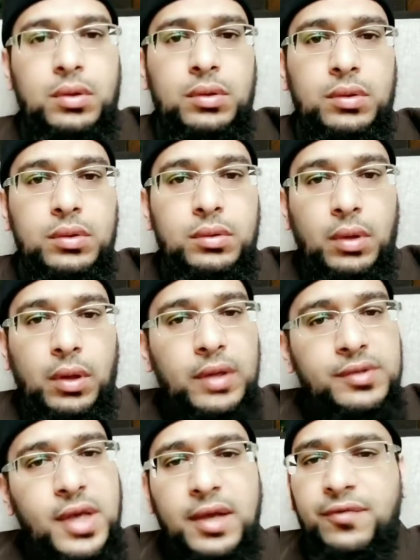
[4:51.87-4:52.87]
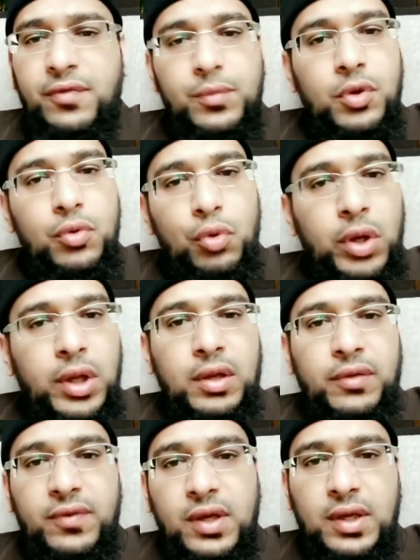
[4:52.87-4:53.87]
Aside from the ruling of
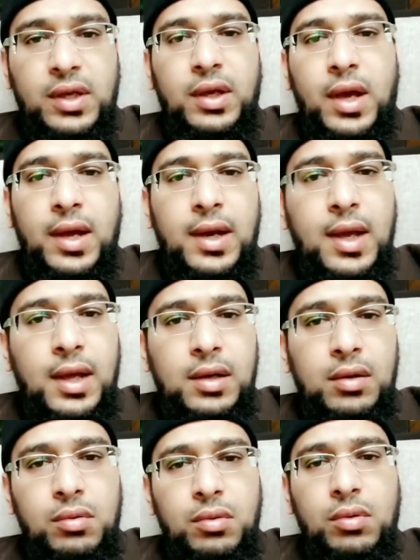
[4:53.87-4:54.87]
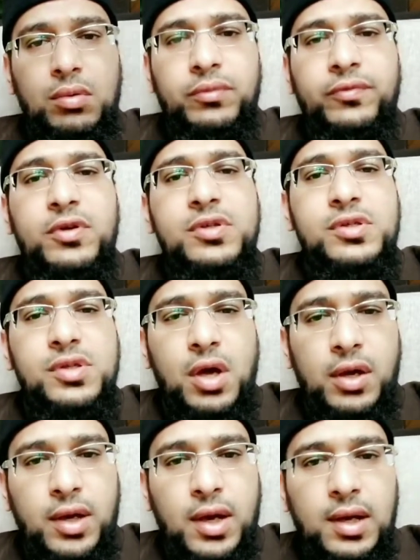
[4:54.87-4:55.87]
eating halal versus
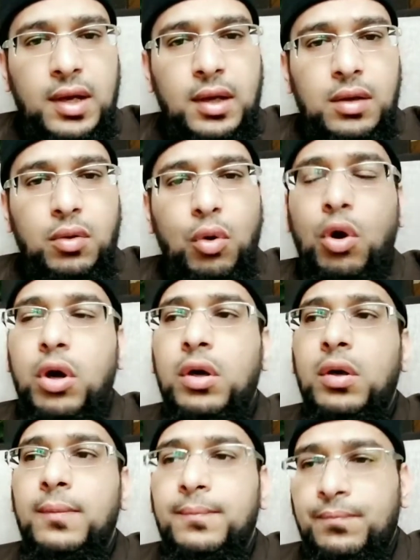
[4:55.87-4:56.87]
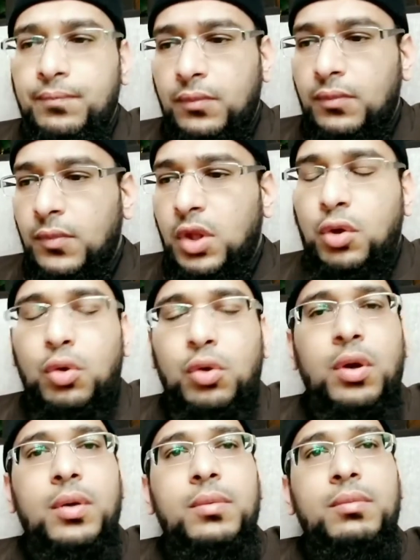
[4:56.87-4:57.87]
non-halal, or, you know,
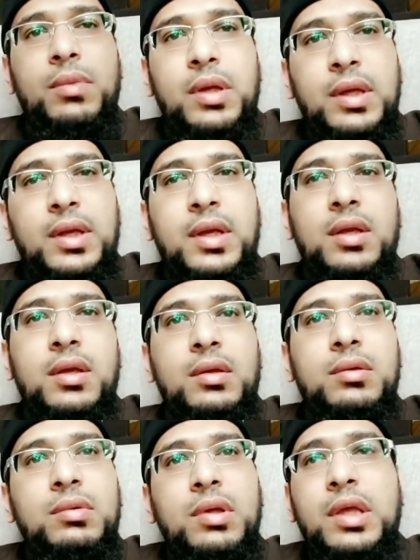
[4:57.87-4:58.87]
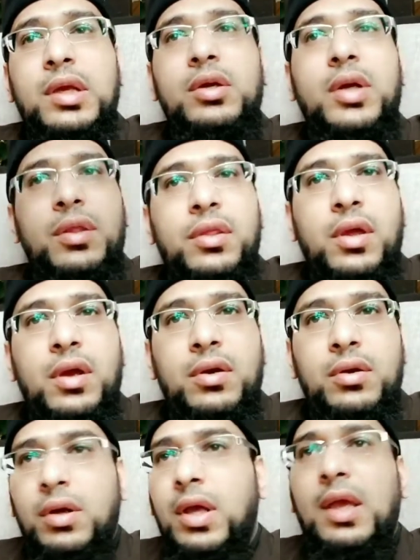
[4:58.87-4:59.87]
eating here and there
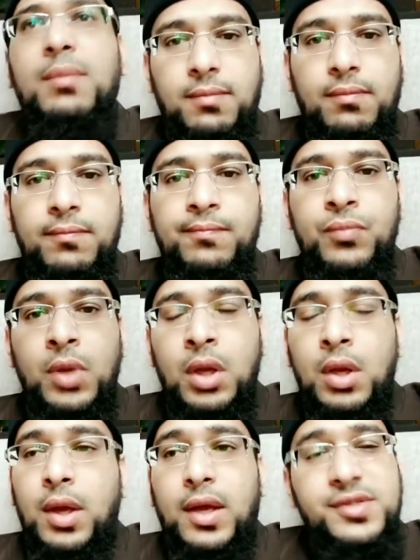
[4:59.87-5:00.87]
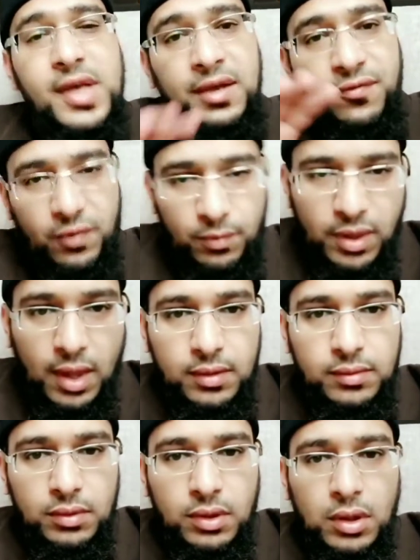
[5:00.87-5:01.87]
aimlessly, aside from
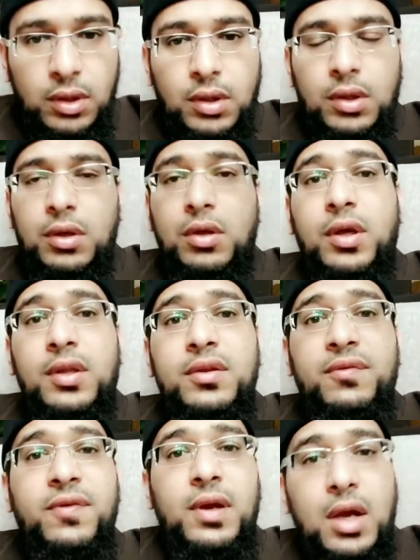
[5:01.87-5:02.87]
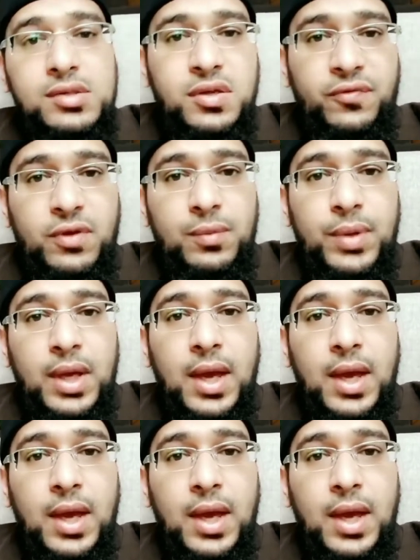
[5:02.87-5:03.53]
that, look at the philosophy